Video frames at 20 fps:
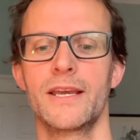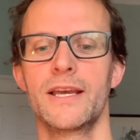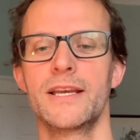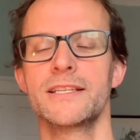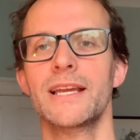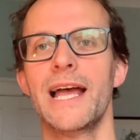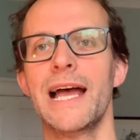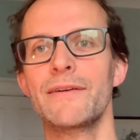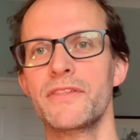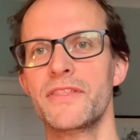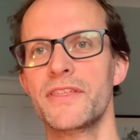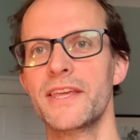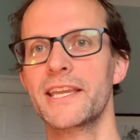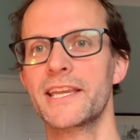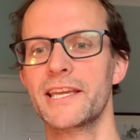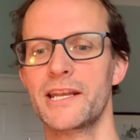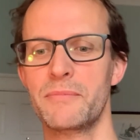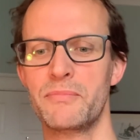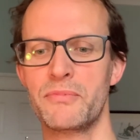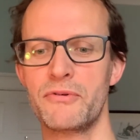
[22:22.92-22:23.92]
So have a think
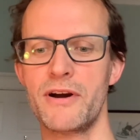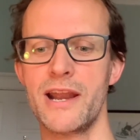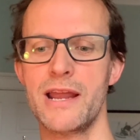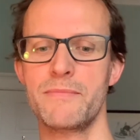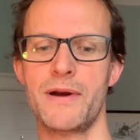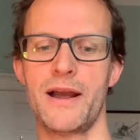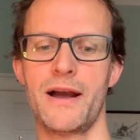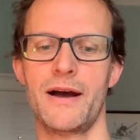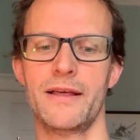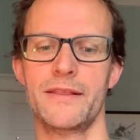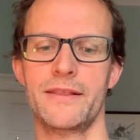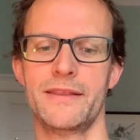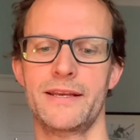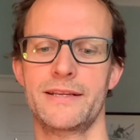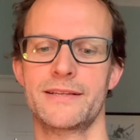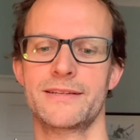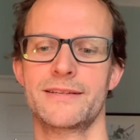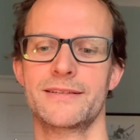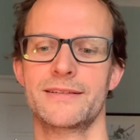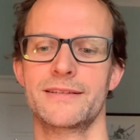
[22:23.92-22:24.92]
and a pray about
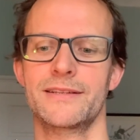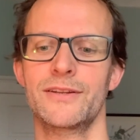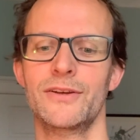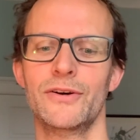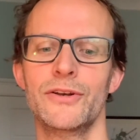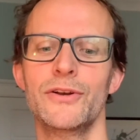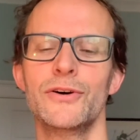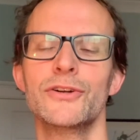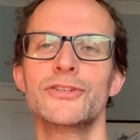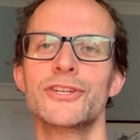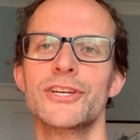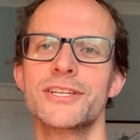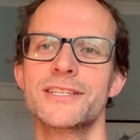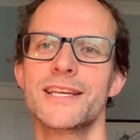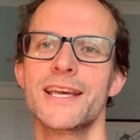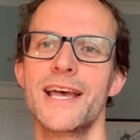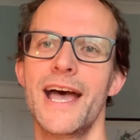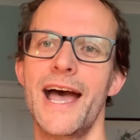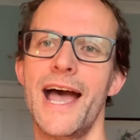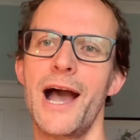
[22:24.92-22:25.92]
this, not just
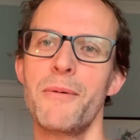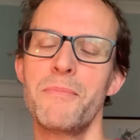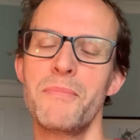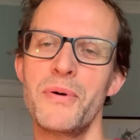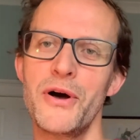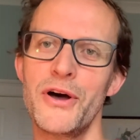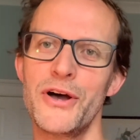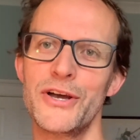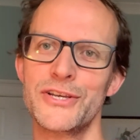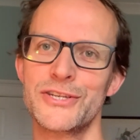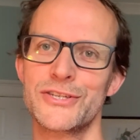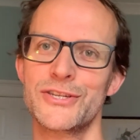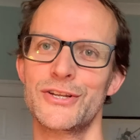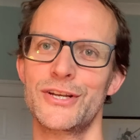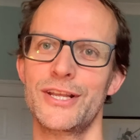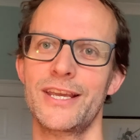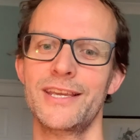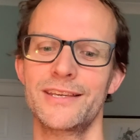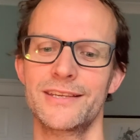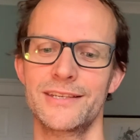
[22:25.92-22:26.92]
how
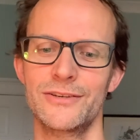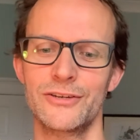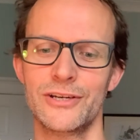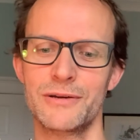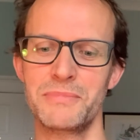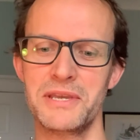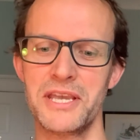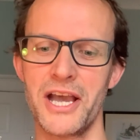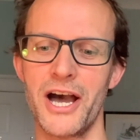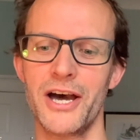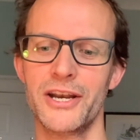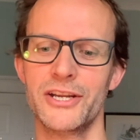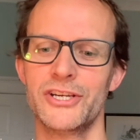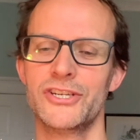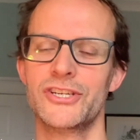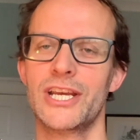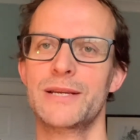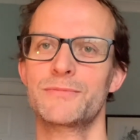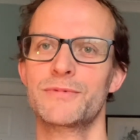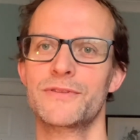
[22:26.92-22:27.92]
personally you could be
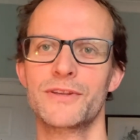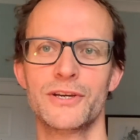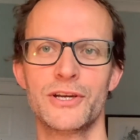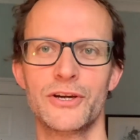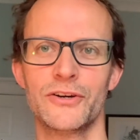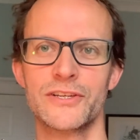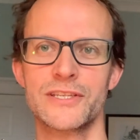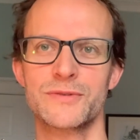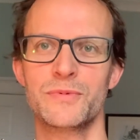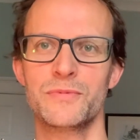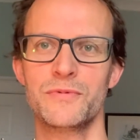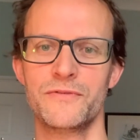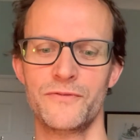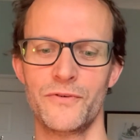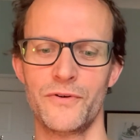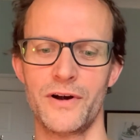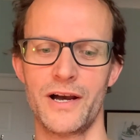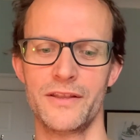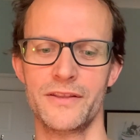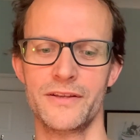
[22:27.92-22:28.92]
unashamed of the gospel
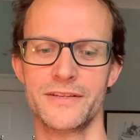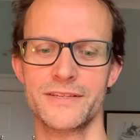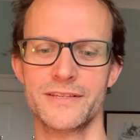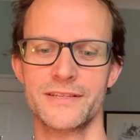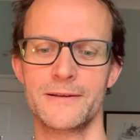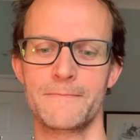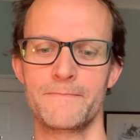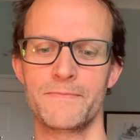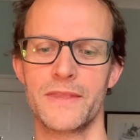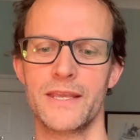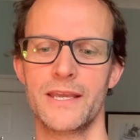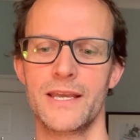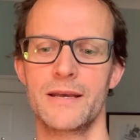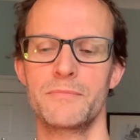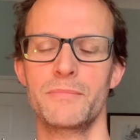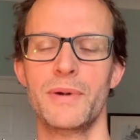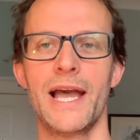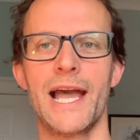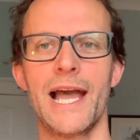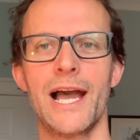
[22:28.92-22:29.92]
before others,
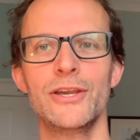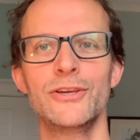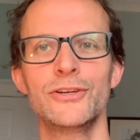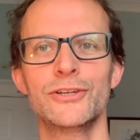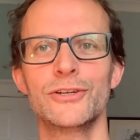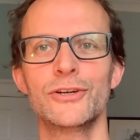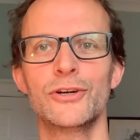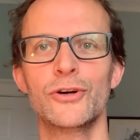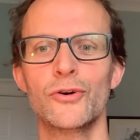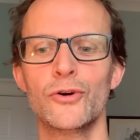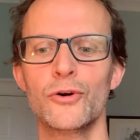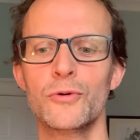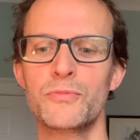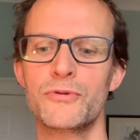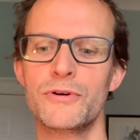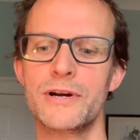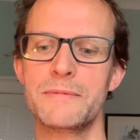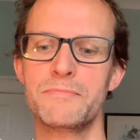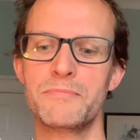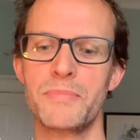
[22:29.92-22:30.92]
but how you can
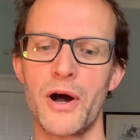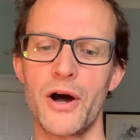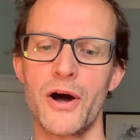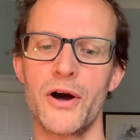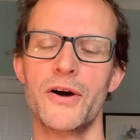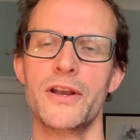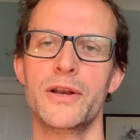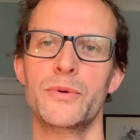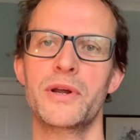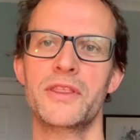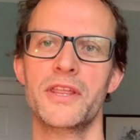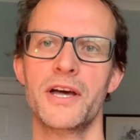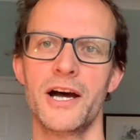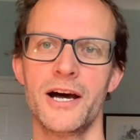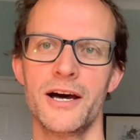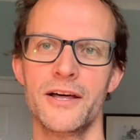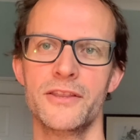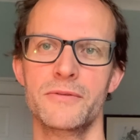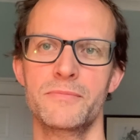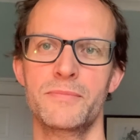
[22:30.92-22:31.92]
corporately partner with
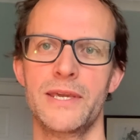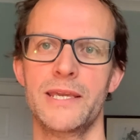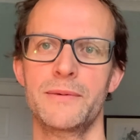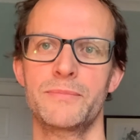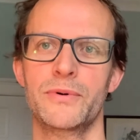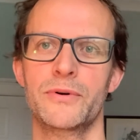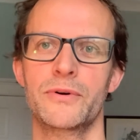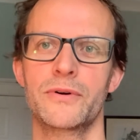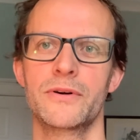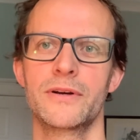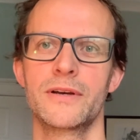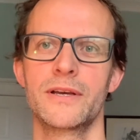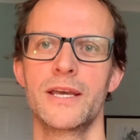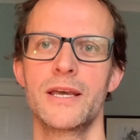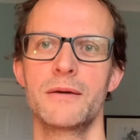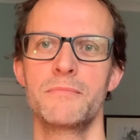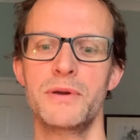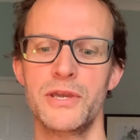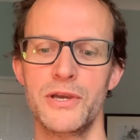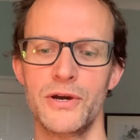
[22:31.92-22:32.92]
other people
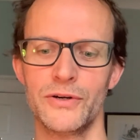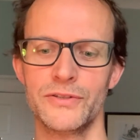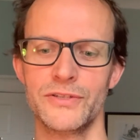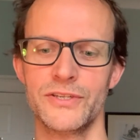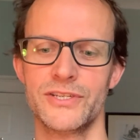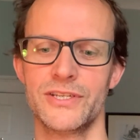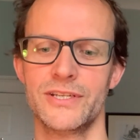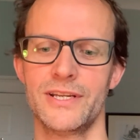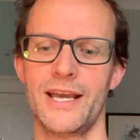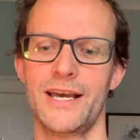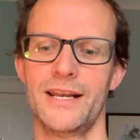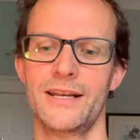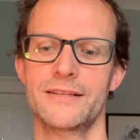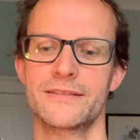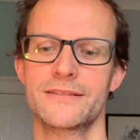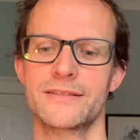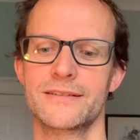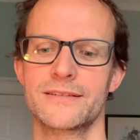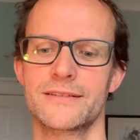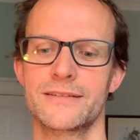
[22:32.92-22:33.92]
beyond St.
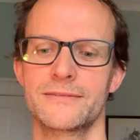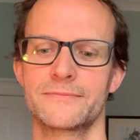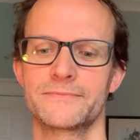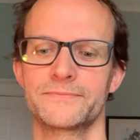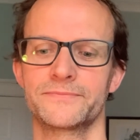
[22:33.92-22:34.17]
Helens